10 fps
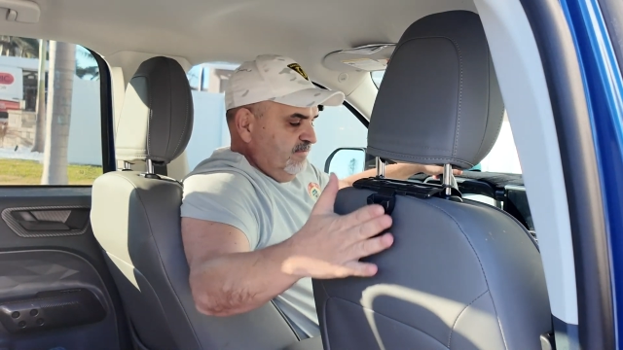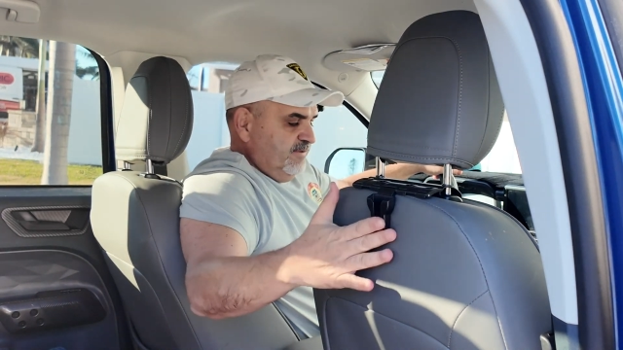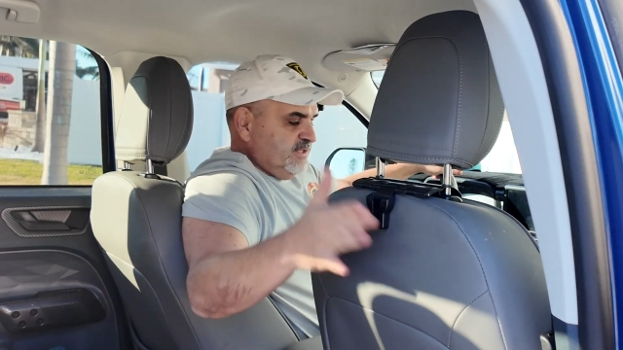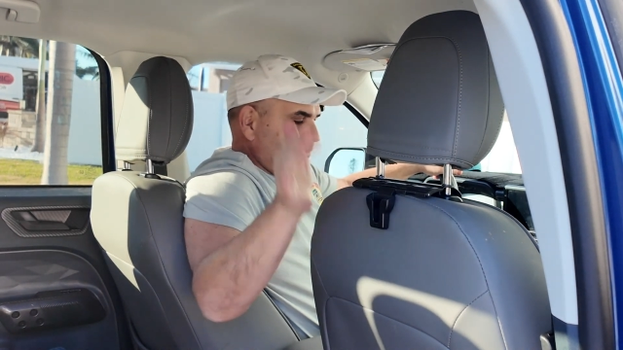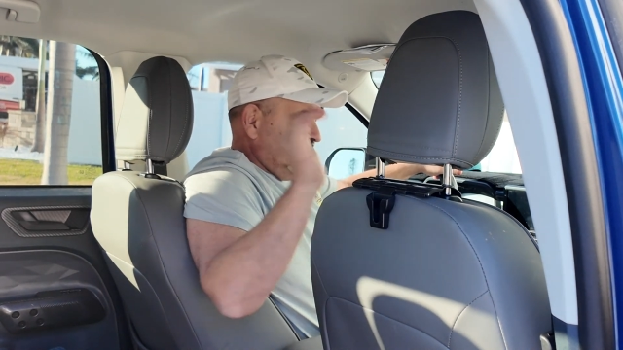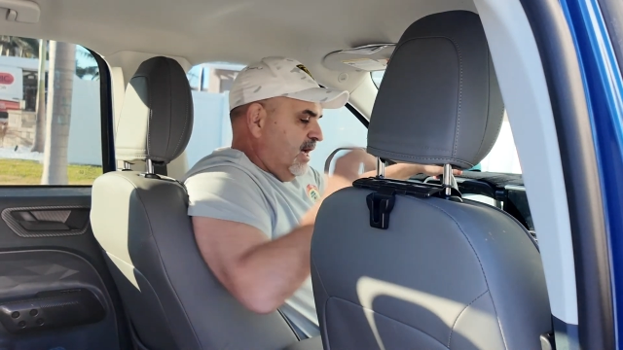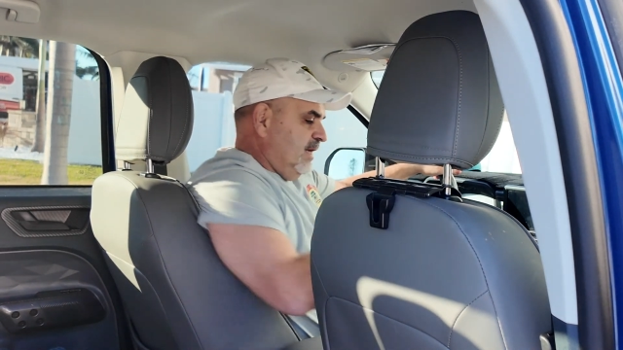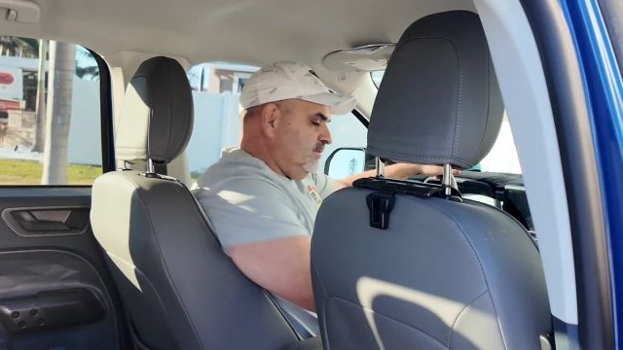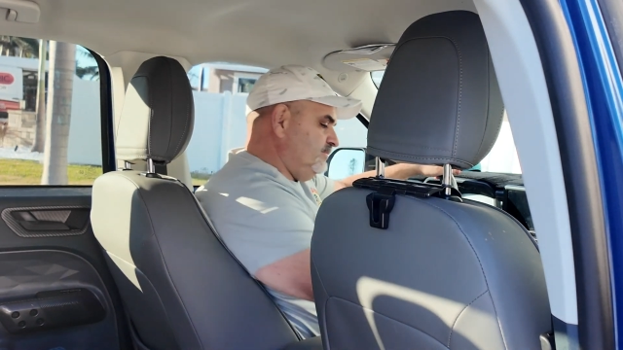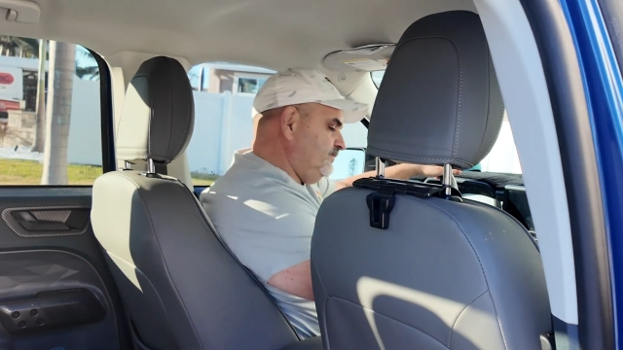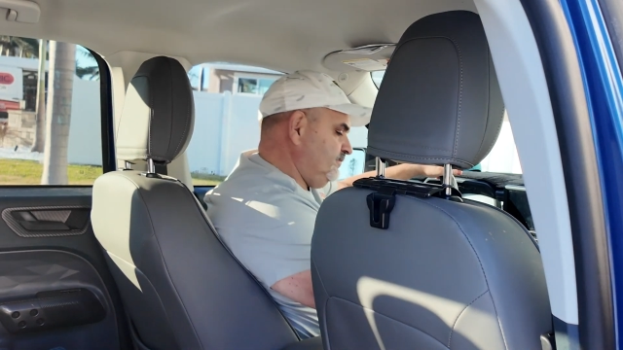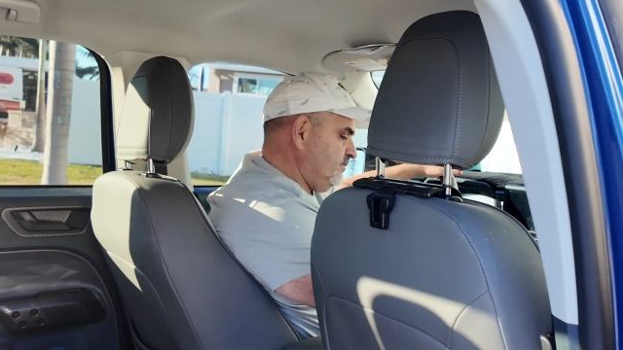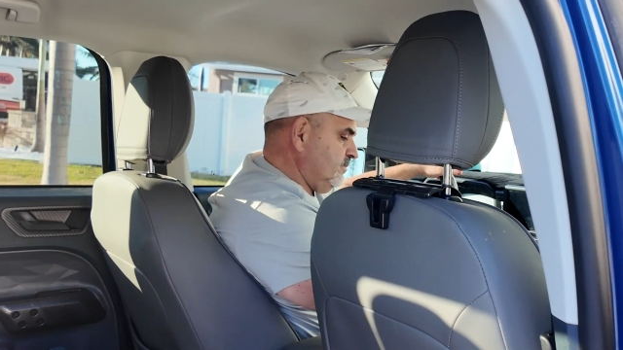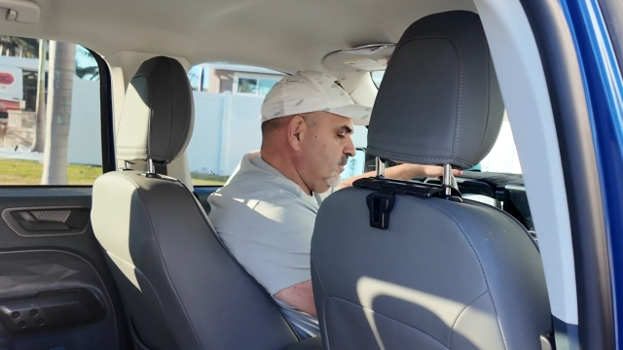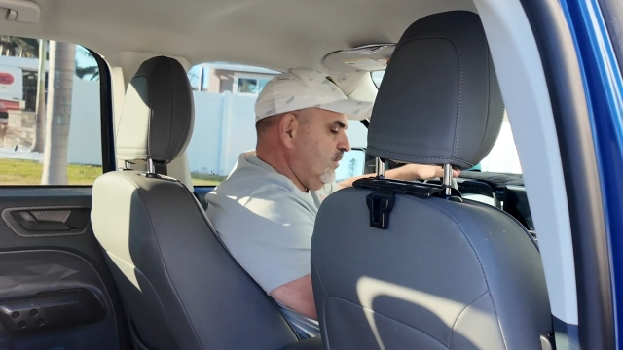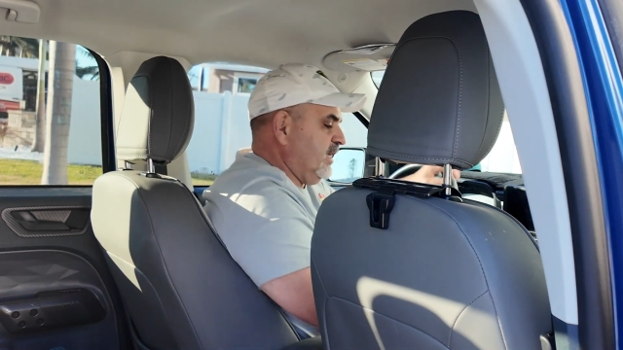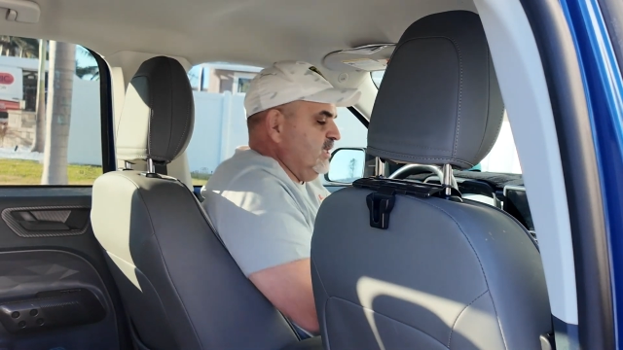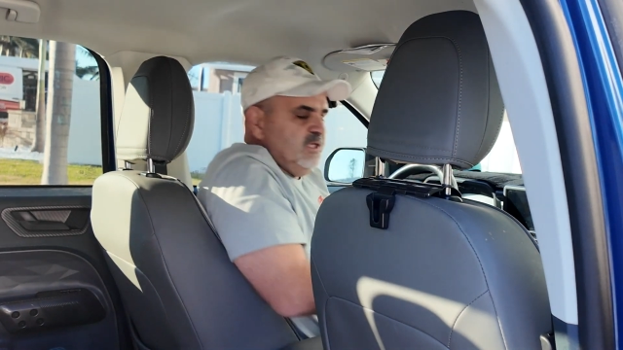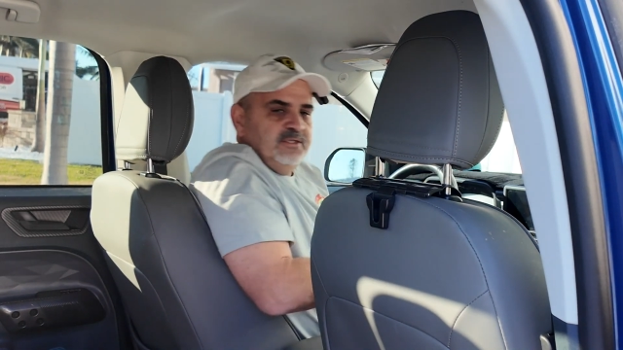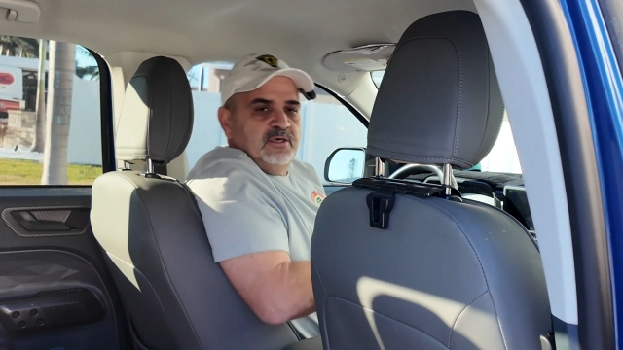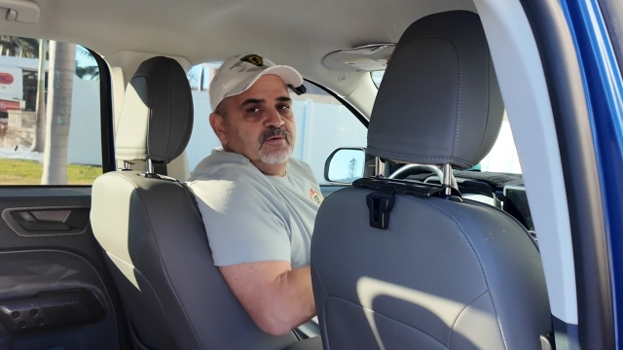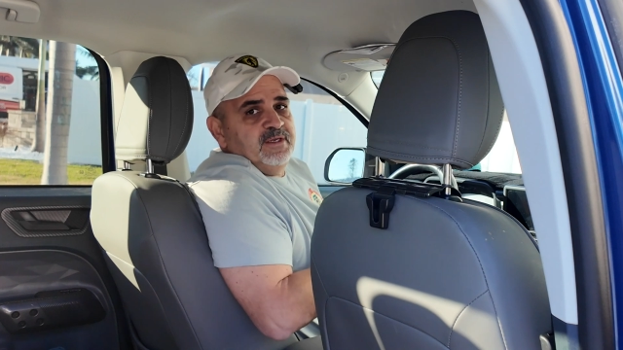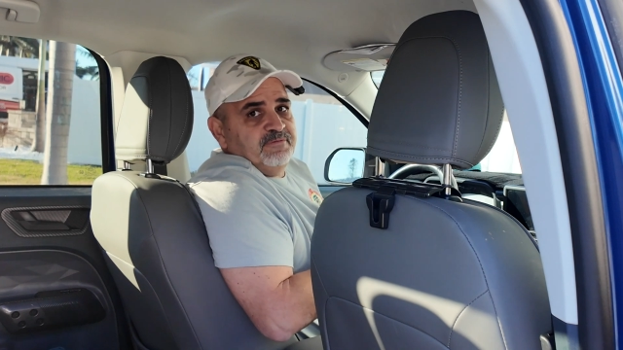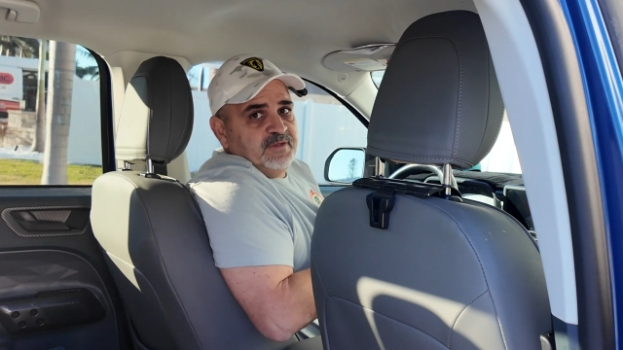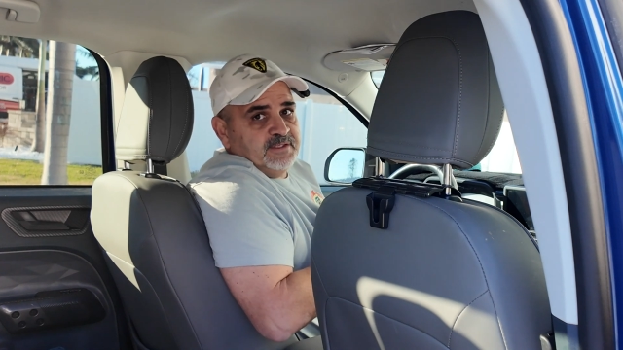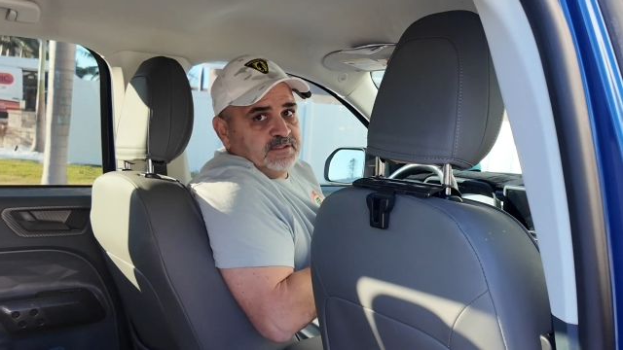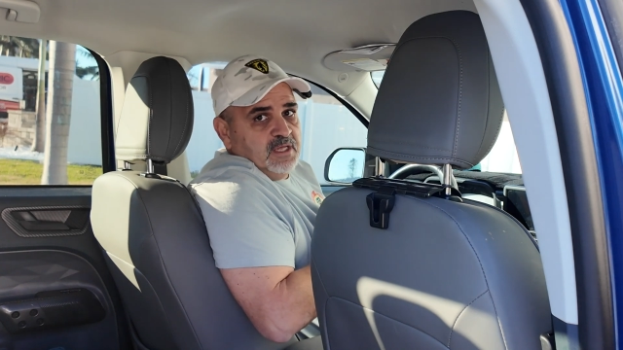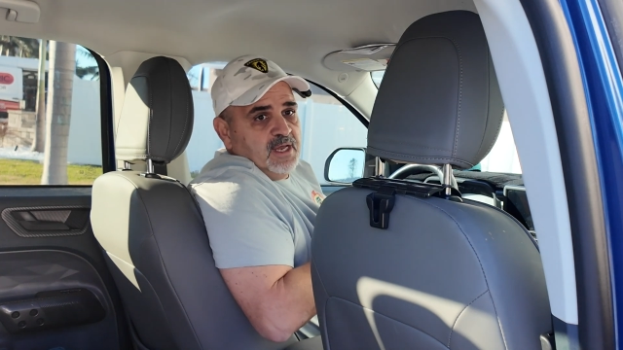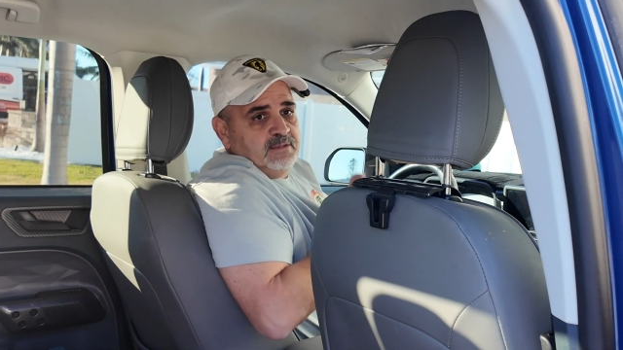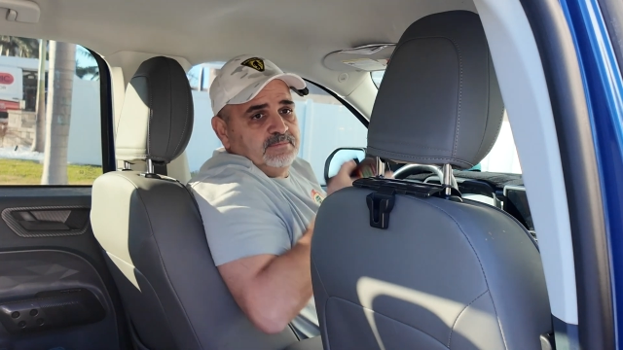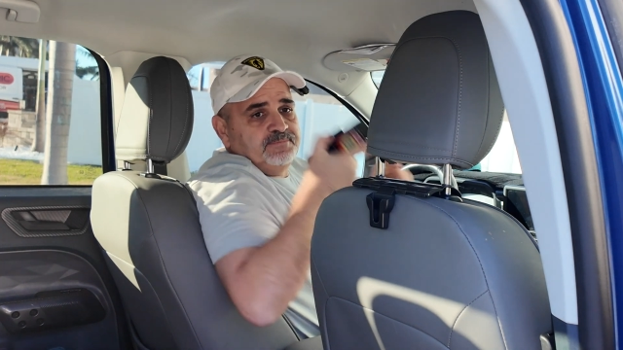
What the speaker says: fit slot. What can you do with your fit slot?